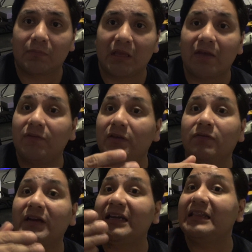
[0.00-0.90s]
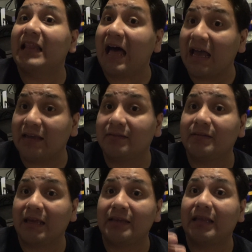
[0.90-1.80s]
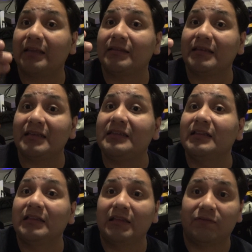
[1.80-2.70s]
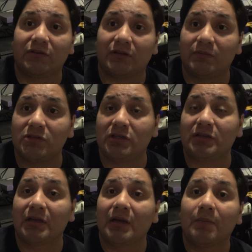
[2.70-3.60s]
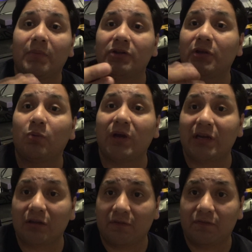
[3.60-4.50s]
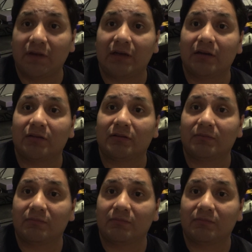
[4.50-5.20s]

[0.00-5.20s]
If he already lied saying that he delivered the machine, but they're waiting on FedEx.